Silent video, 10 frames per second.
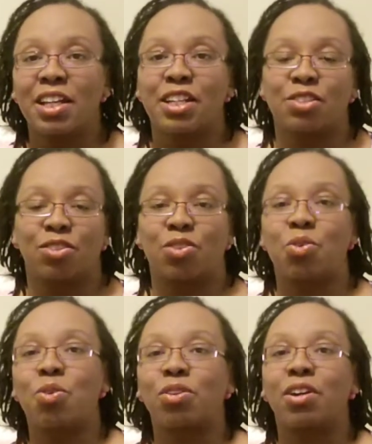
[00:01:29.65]
is on a
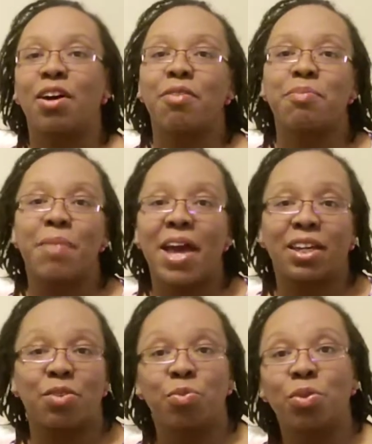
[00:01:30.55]
corner of
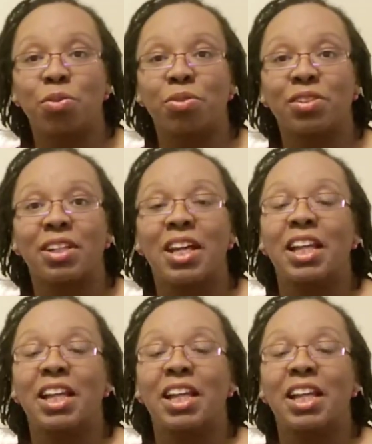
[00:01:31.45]
Mack and Woodward,